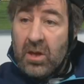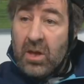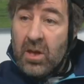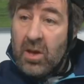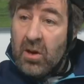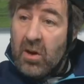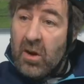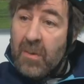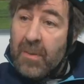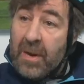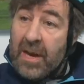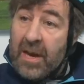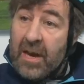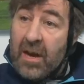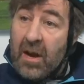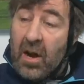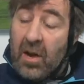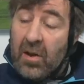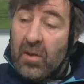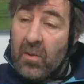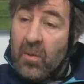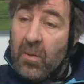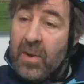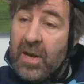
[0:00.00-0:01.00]
You know what I mean
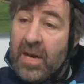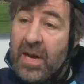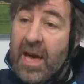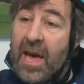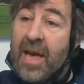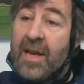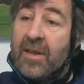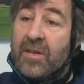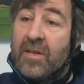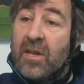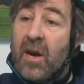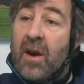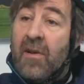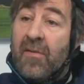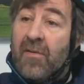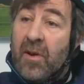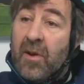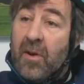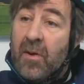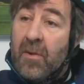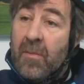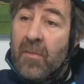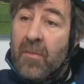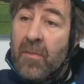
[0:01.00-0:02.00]
on a weekend of
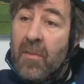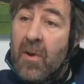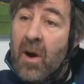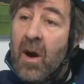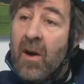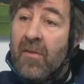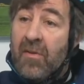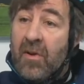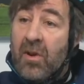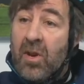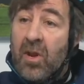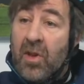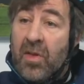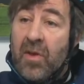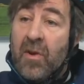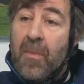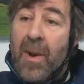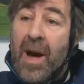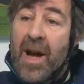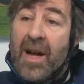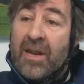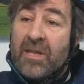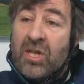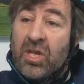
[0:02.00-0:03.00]
a of another
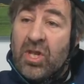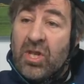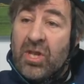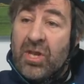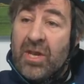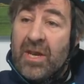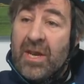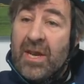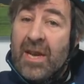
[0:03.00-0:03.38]
match.